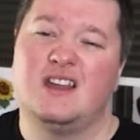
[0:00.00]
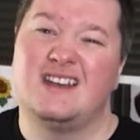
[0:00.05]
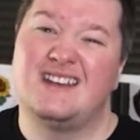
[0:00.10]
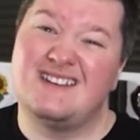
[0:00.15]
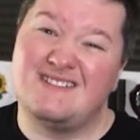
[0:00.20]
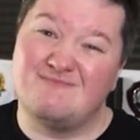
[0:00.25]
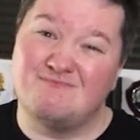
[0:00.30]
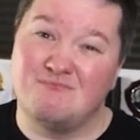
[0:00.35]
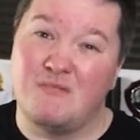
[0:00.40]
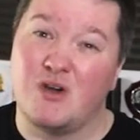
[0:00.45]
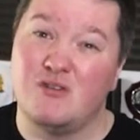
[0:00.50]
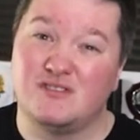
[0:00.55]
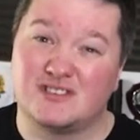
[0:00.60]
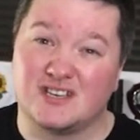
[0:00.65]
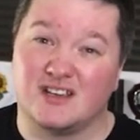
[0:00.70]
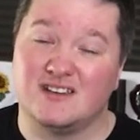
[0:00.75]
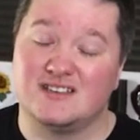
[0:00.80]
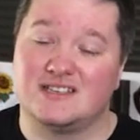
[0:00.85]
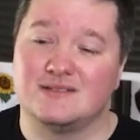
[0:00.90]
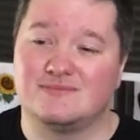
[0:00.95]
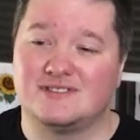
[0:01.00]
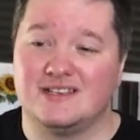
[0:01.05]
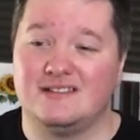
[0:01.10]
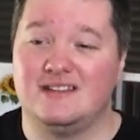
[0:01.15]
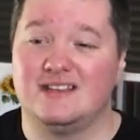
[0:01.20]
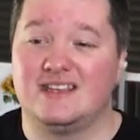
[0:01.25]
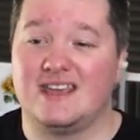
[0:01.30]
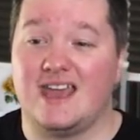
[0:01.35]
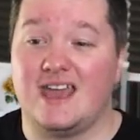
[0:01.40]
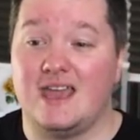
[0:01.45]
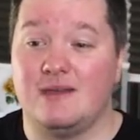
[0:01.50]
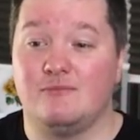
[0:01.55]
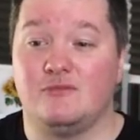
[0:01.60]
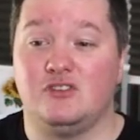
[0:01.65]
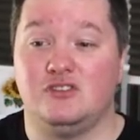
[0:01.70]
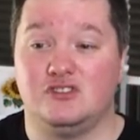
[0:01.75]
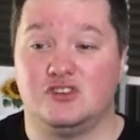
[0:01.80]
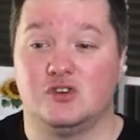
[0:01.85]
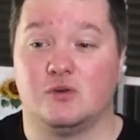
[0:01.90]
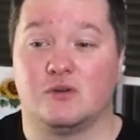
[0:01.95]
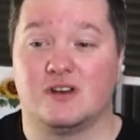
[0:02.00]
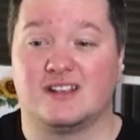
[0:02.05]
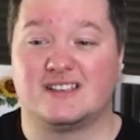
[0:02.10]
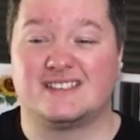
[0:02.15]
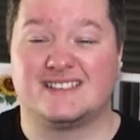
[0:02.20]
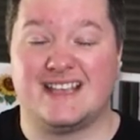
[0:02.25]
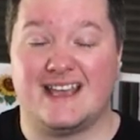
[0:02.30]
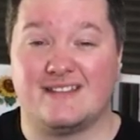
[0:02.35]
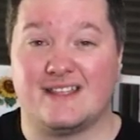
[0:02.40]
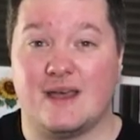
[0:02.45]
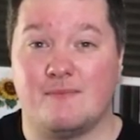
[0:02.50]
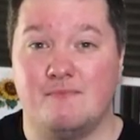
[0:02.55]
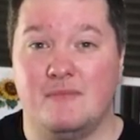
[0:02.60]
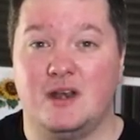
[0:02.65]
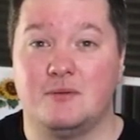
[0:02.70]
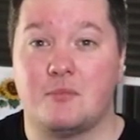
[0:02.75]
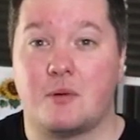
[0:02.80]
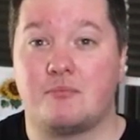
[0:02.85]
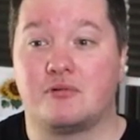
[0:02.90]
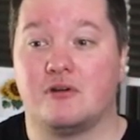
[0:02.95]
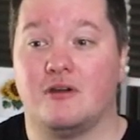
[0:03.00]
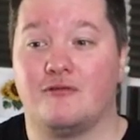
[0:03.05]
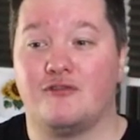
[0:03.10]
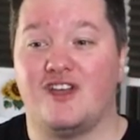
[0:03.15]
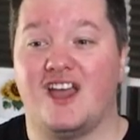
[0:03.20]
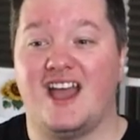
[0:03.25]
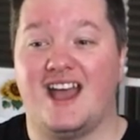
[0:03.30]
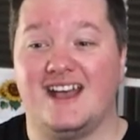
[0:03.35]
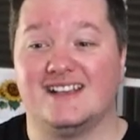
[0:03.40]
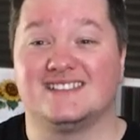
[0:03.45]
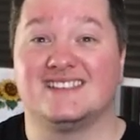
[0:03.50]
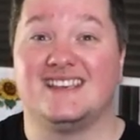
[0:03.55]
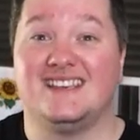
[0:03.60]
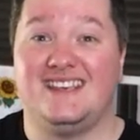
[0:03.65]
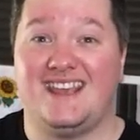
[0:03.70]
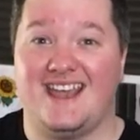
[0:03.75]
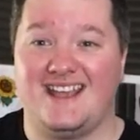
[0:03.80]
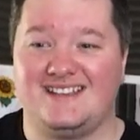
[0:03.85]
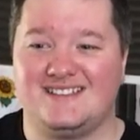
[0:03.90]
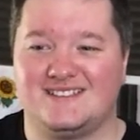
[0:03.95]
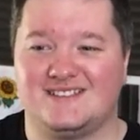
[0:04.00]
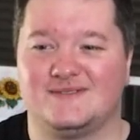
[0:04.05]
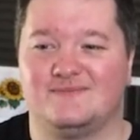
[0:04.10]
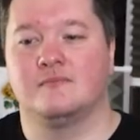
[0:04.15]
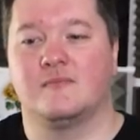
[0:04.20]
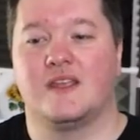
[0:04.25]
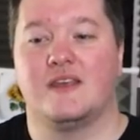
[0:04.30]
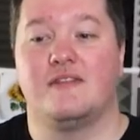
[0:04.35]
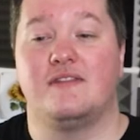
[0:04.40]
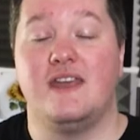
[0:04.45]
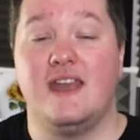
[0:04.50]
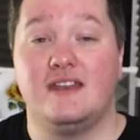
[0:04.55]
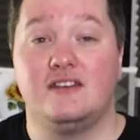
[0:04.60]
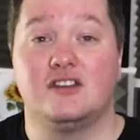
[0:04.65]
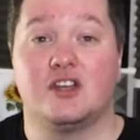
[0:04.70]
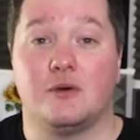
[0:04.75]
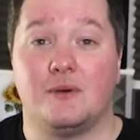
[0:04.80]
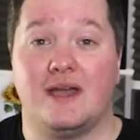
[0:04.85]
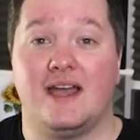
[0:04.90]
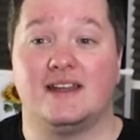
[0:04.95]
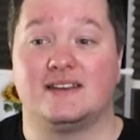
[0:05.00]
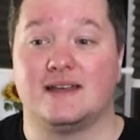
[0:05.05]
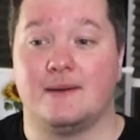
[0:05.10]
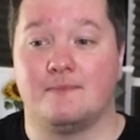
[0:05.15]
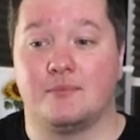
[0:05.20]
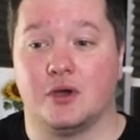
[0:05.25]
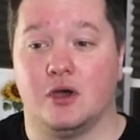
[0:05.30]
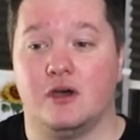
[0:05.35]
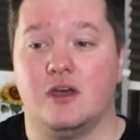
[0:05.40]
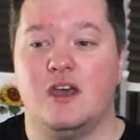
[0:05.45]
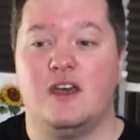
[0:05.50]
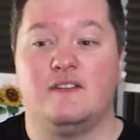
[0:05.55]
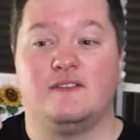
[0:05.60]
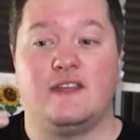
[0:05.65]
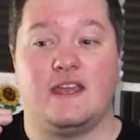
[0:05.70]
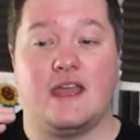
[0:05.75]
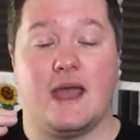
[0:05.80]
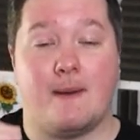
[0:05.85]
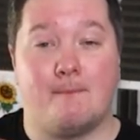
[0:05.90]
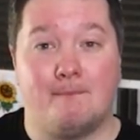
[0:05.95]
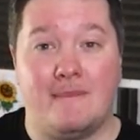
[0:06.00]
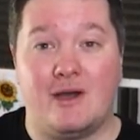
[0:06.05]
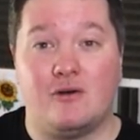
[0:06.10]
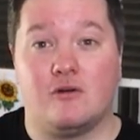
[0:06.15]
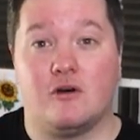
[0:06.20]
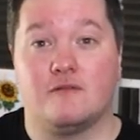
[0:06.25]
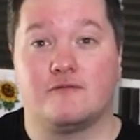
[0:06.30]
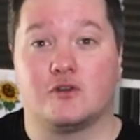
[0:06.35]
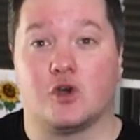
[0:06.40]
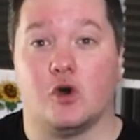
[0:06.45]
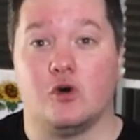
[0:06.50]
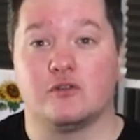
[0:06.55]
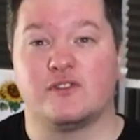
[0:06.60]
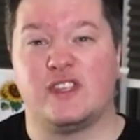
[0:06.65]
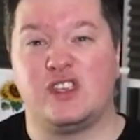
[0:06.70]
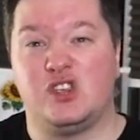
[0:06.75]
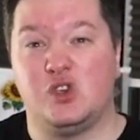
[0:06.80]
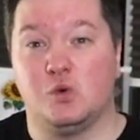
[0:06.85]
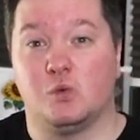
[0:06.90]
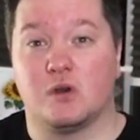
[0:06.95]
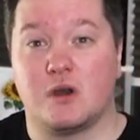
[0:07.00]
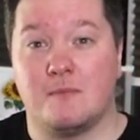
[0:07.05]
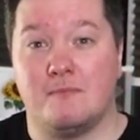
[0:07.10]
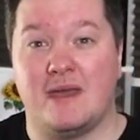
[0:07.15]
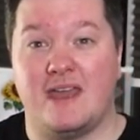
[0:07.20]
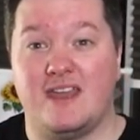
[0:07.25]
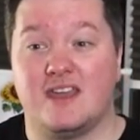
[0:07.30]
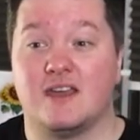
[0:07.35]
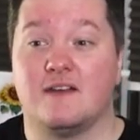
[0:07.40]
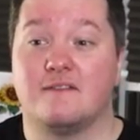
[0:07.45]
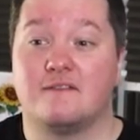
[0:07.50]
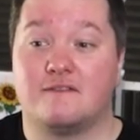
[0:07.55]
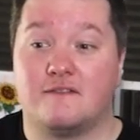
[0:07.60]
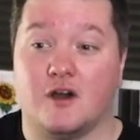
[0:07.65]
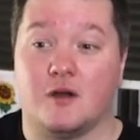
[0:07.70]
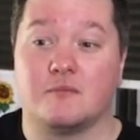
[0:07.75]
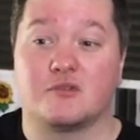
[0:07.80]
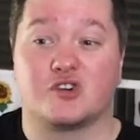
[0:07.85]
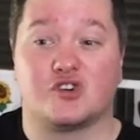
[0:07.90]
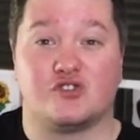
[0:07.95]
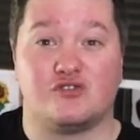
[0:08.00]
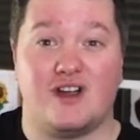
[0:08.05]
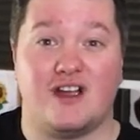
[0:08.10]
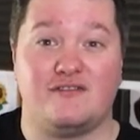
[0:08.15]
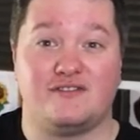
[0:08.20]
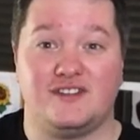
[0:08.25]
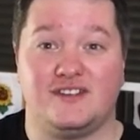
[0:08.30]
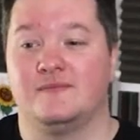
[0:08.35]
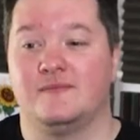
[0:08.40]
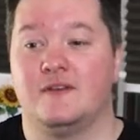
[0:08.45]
most items in the game, you do want to set that minimum profit as yes. Then go ahead and put the amount of gold that you want to make from crafting.